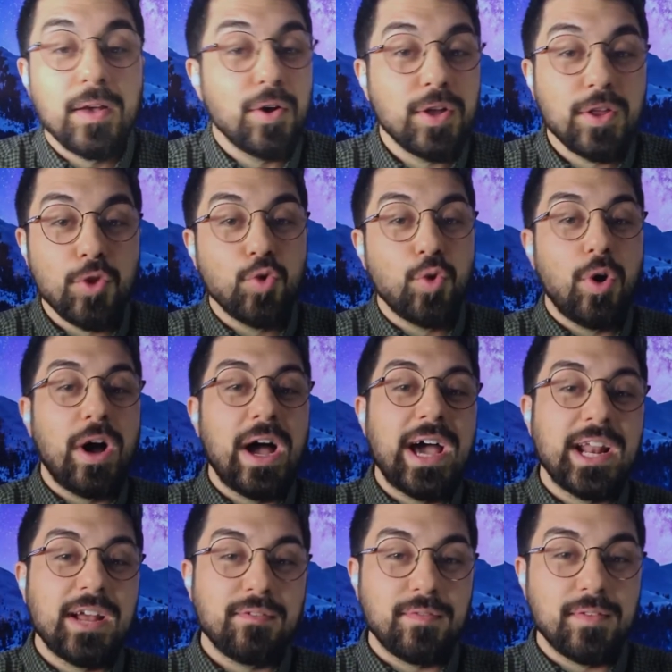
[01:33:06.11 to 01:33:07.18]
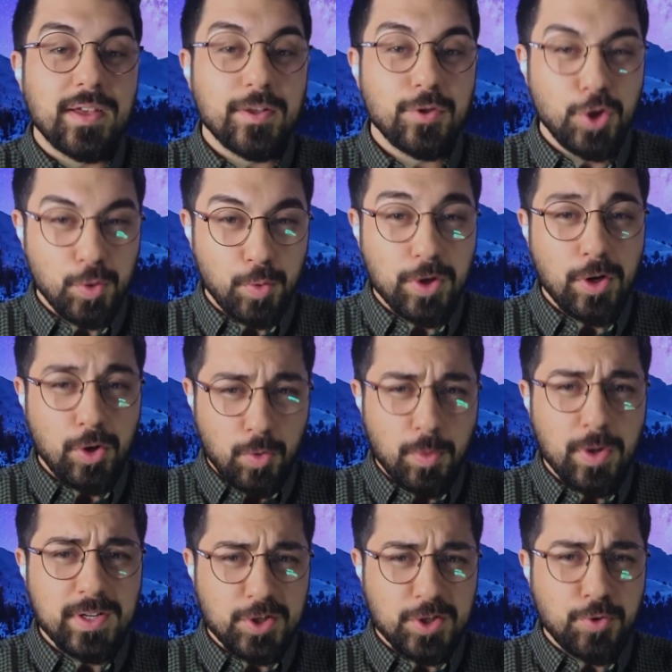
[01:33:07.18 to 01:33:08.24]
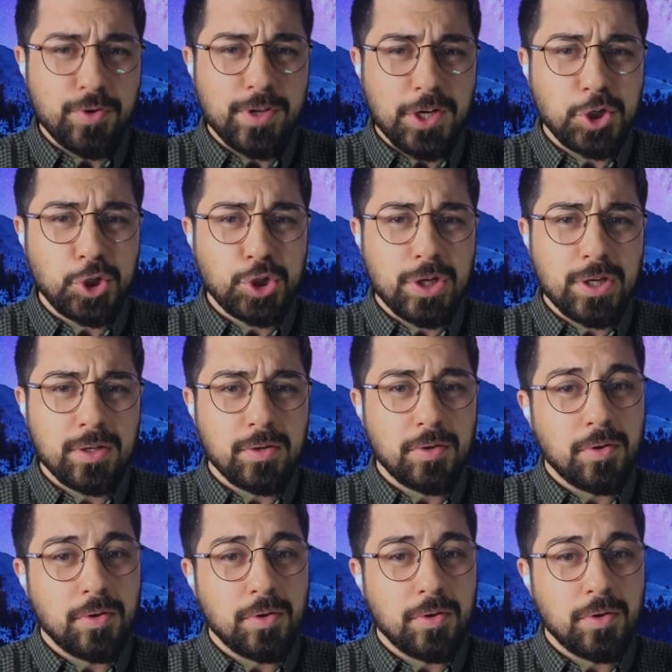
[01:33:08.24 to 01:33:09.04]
in Dua Arafah. Do you want to know what is creation?